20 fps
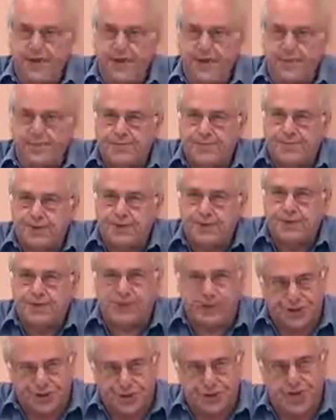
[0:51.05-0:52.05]
that
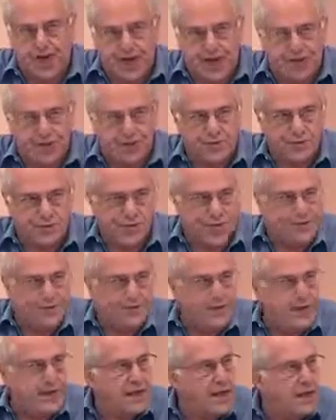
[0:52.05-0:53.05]
produces the actual
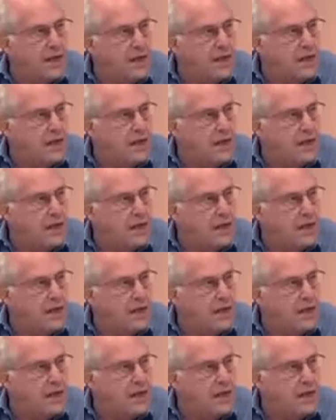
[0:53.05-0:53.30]
evening